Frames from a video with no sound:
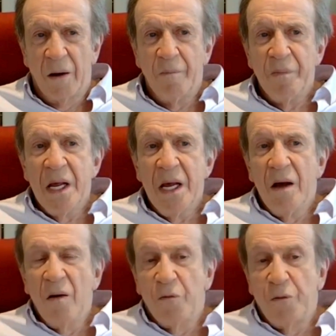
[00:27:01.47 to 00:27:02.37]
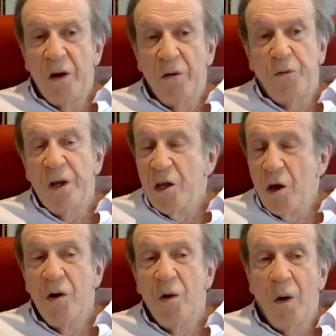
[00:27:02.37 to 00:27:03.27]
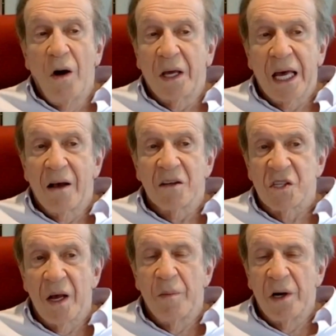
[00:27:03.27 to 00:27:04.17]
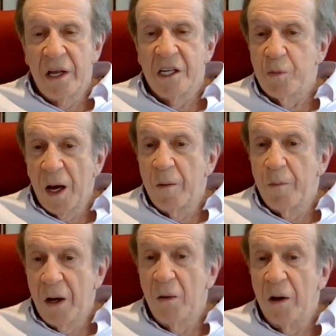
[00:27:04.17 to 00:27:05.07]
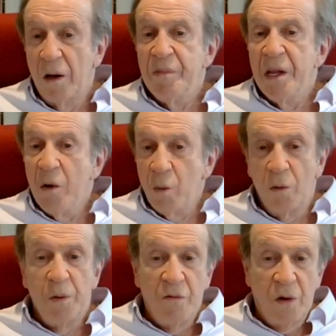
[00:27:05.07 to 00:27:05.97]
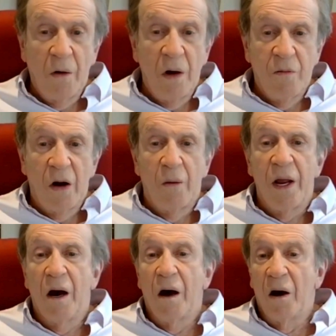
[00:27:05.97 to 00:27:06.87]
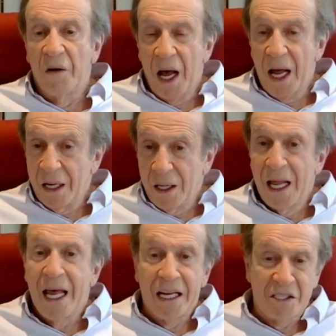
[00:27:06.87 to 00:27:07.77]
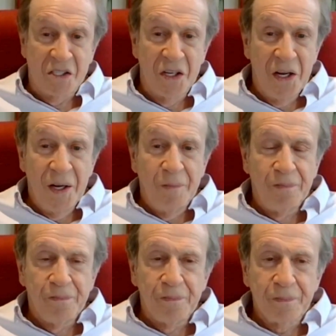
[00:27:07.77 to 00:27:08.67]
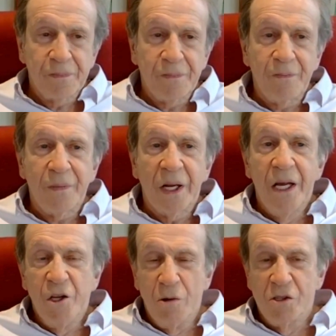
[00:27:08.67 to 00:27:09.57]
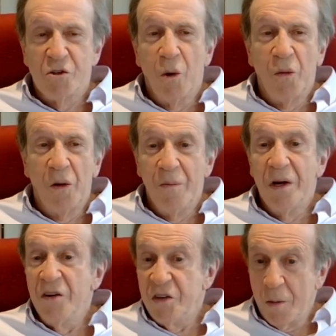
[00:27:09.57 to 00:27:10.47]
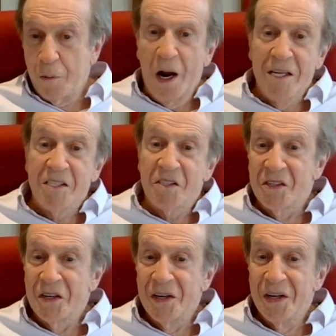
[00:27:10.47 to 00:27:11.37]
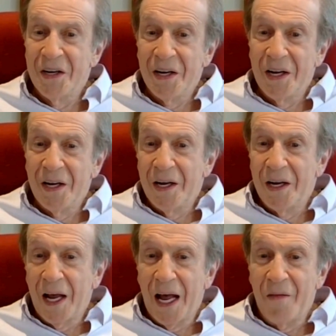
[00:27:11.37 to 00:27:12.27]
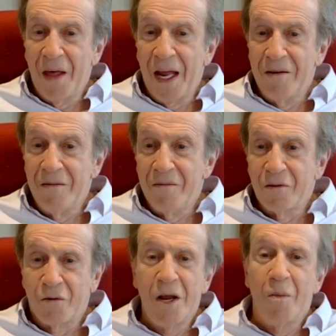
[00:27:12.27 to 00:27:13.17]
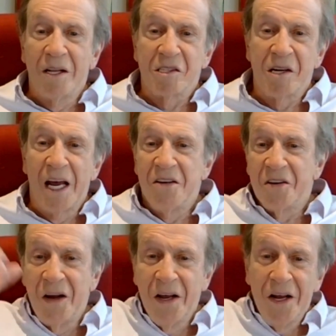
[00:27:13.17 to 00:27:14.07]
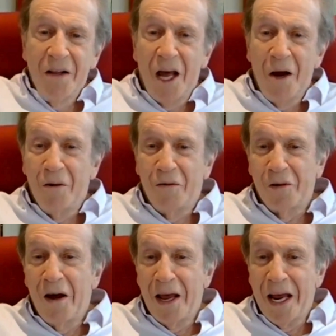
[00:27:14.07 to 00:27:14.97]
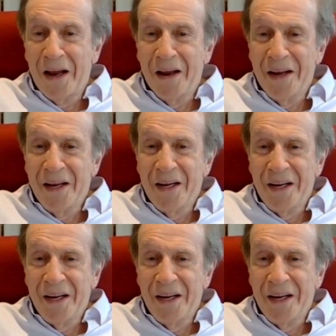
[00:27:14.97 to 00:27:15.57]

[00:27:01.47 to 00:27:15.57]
of anger. For you to work out somebody is bipolar would be very, very hard unless you saw them depressed, and then 3 months later they were flying.